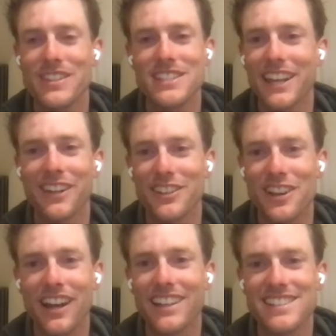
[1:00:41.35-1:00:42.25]
standing on the
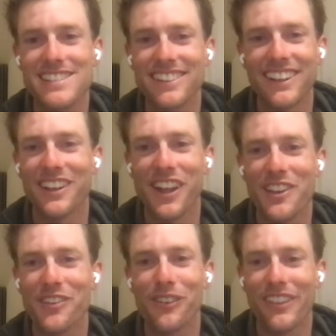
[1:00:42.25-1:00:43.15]
dais
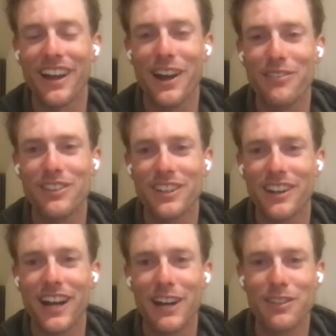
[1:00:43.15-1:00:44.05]
and all of
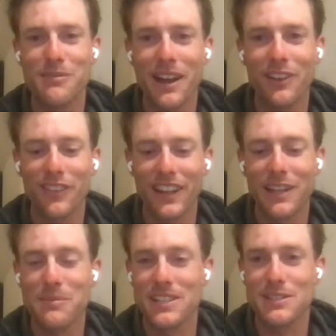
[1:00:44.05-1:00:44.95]
that aftermath of that
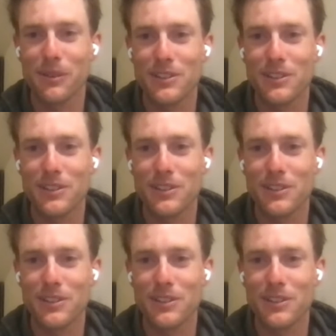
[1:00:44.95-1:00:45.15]
Olympics.